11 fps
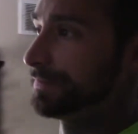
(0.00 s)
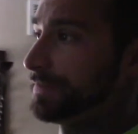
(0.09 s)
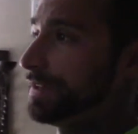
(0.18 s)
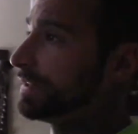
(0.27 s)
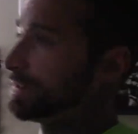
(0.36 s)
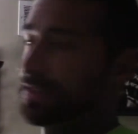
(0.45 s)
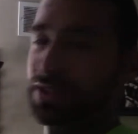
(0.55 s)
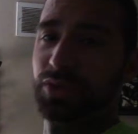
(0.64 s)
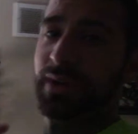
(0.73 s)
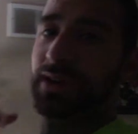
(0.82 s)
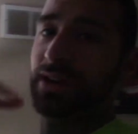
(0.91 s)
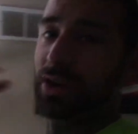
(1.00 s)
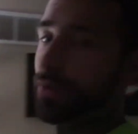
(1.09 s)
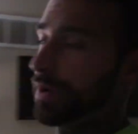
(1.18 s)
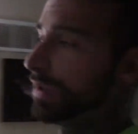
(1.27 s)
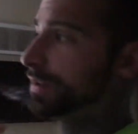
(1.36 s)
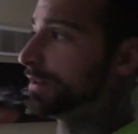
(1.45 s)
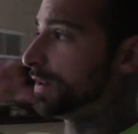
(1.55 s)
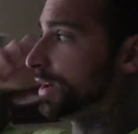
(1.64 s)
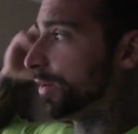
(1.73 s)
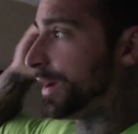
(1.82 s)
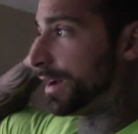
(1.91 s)
getting situated, acquainted, you
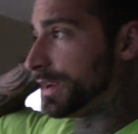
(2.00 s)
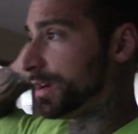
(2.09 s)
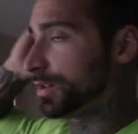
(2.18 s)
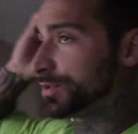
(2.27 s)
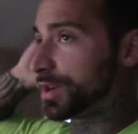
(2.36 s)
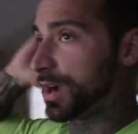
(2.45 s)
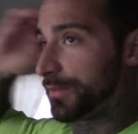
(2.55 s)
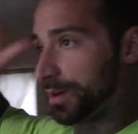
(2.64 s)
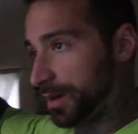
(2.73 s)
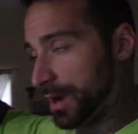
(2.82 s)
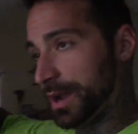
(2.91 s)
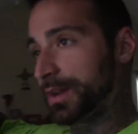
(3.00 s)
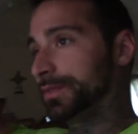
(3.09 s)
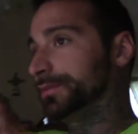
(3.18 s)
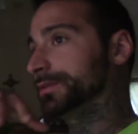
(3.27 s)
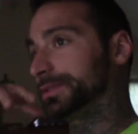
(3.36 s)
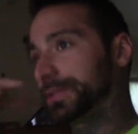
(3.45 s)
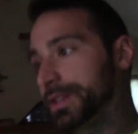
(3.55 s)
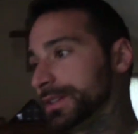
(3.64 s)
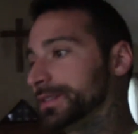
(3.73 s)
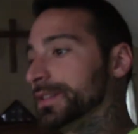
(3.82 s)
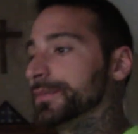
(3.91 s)
know, out here driving around, just
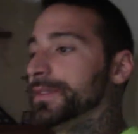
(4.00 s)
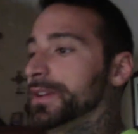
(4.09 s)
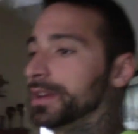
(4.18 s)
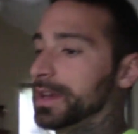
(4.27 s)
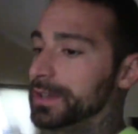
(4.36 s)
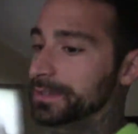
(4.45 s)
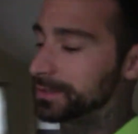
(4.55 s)
getting stuff figured out.